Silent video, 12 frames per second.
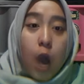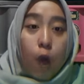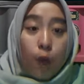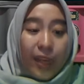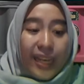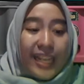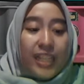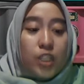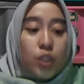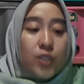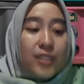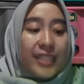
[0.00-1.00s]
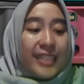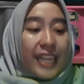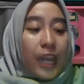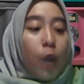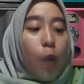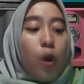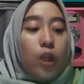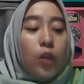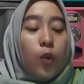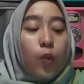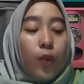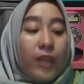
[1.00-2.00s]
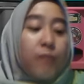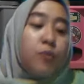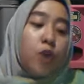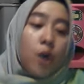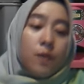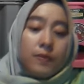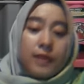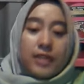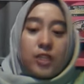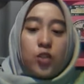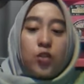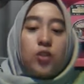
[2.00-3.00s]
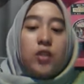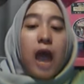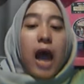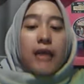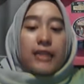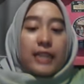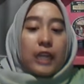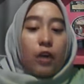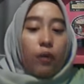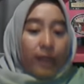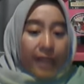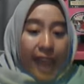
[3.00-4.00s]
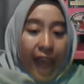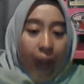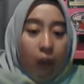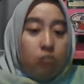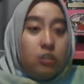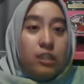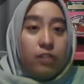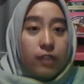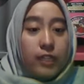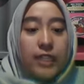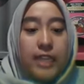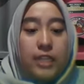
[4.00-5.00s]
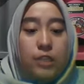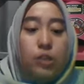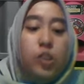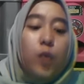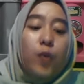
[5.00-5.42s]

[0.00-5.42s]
We need to dealing with problem issues, dealing with the cause, the real issues.